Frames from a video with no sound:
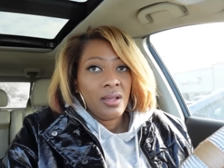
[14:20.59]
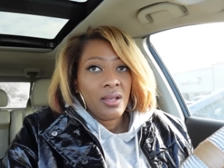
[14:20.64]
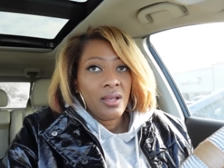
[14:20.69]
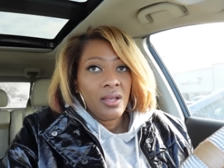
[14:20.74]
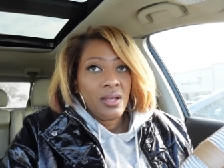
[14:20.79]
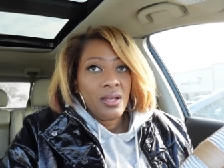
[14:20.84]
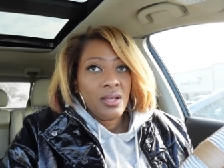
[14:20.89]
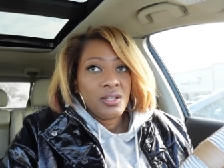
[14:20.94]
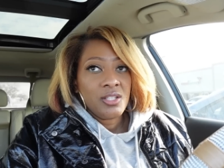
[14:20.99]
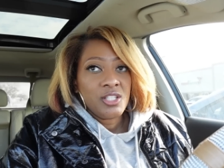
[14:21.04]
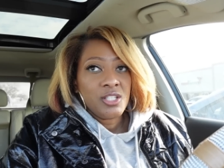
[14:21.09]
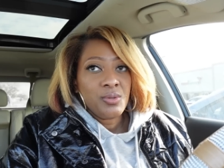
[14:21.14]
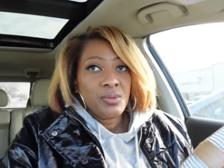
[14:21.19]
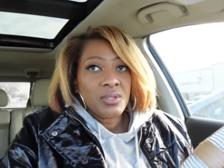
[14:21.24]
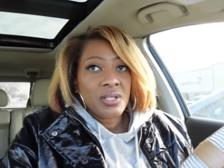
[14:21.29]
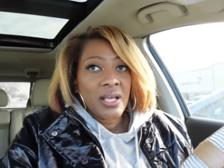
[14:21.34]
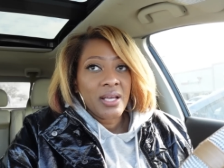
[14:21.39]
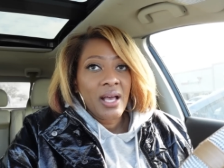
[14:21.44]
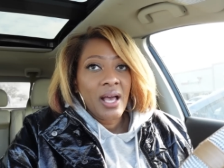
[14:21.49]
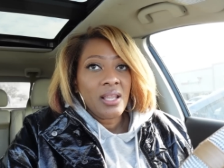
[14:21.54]
and she
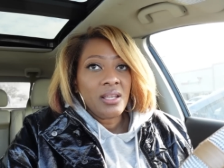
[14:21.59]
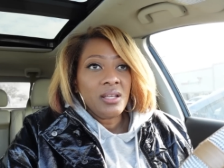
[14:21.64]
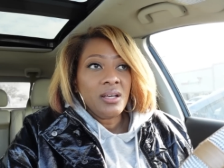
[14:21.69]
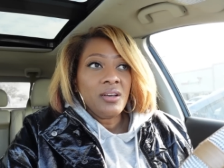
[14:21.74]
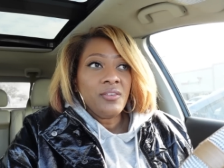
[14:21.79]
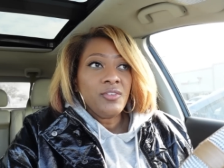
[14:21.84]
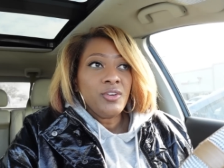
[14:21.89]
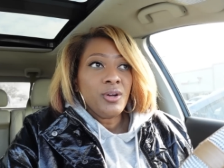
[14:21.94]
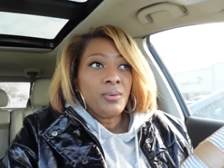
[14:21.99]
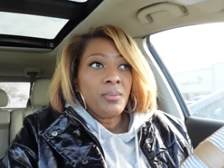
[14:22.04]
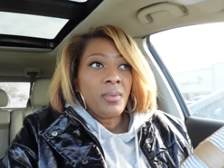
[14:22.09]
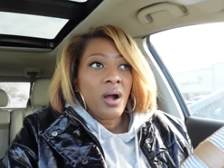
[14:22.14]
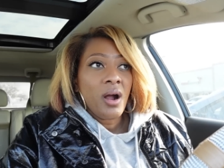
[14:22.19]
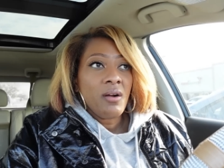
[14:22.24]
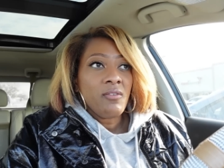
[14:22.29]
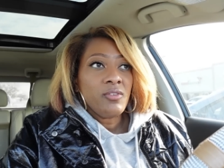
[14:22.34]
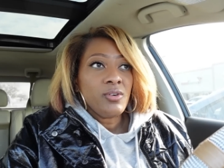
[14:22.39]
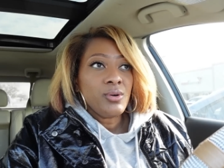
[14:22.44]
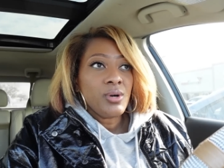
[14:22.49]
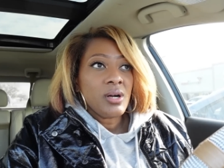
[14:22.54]
was like, "I love your
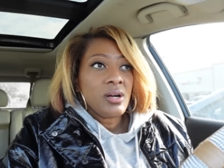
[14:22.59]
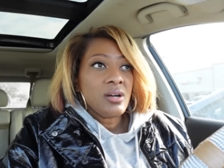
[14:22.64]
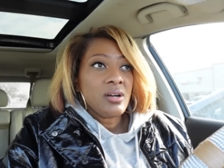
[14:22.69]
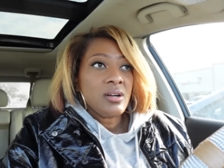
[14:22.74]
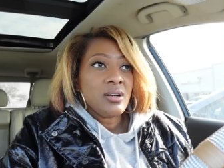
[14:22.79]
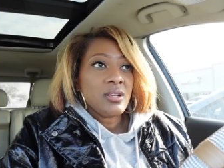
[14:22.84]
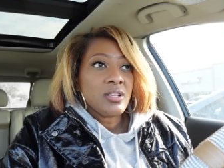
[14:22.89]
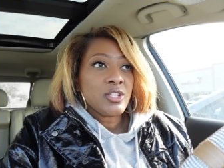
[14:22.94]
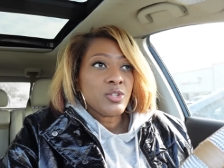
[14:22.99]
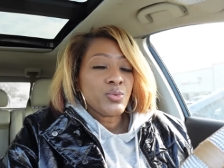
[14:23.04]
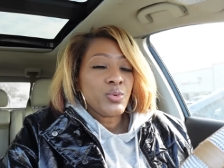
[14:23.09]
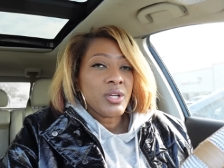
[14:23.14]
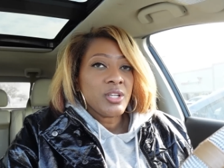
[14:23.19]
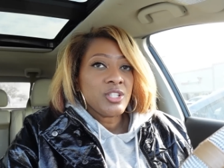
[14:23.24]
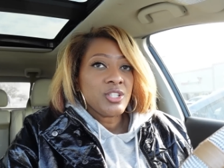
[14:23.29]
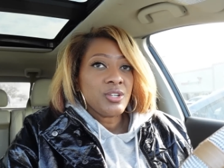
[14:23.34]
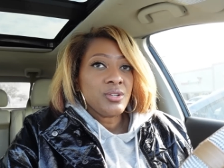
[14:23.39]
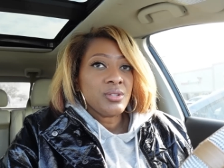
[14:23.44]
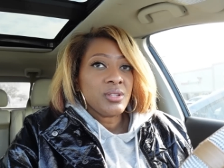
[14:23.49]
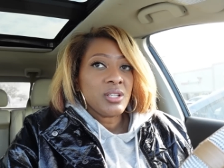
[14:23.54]
Marvel uh,
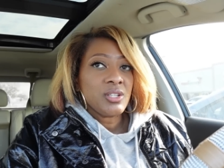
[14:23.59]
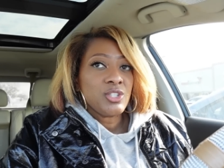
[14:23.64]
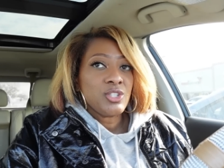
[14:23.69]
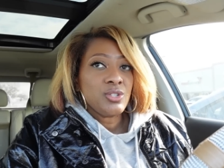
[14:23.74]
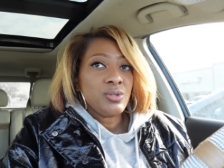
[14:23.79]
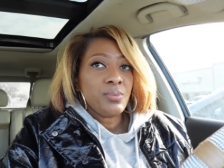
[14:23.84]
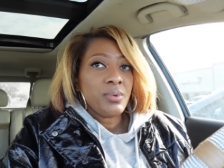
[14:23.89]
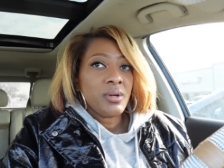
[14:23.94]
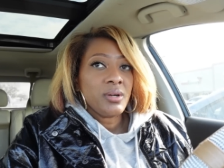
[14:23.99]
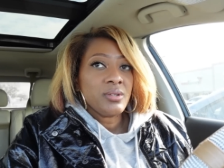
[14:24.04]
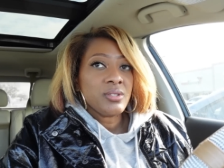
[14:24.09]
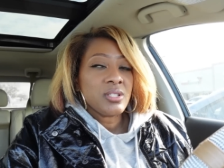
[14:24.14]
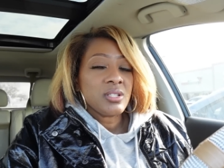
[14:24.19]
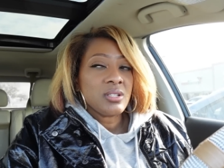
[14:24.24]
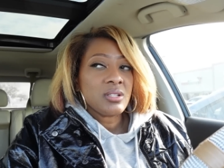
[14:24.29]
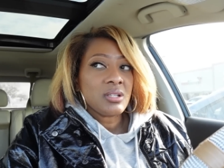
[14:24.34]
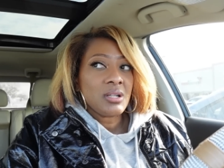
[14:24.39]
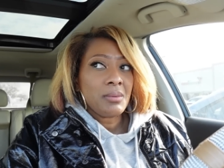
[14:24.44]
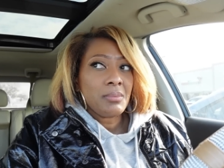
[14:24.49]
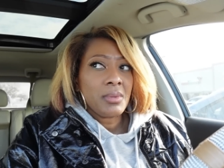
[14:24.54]
sweatshirt that you
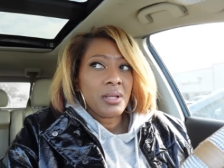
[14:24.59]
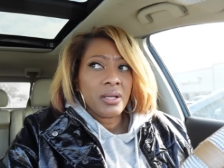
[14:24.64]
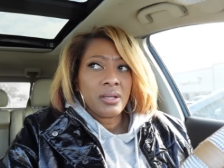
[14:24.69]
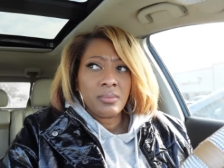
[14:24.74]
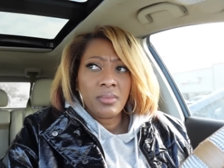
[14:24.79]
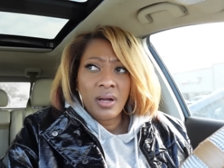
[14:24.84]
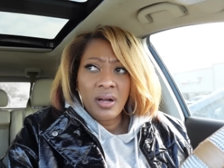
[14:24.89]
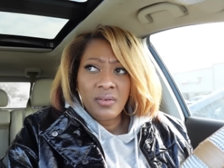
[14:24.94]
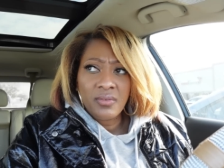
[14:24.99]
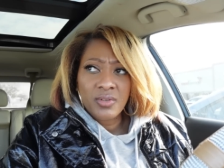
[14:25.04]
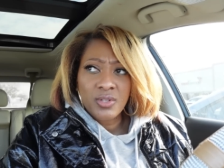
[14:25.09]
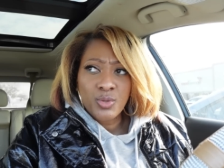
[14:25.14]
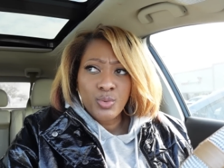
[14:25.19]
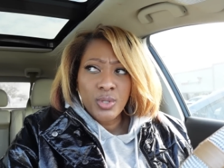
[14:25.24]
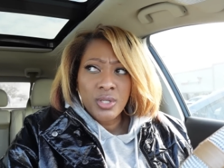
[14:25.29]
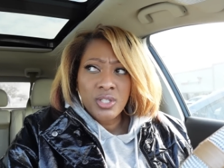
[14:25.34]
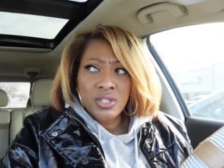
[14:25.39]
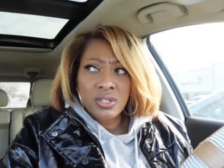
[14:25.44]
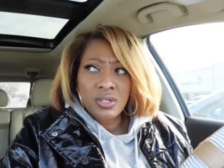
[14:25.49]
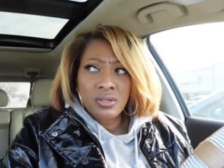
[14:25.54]
purchased," and I'm like, "Marvel
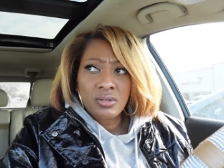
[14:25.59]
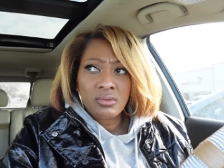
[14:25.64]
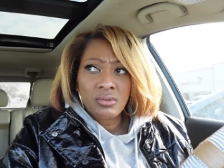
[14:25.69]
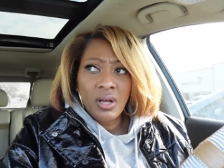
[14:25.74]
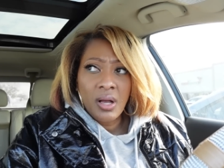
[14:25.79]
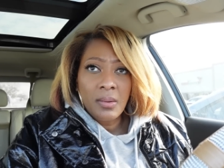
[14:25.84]
sweatshirt?"